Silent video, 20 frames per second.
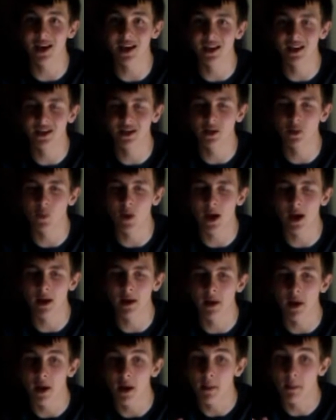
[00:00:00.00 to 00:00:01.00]
in
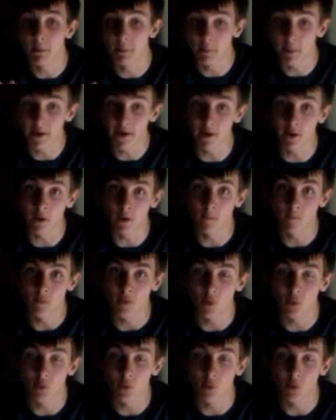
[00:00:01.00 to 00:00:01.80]
when Bill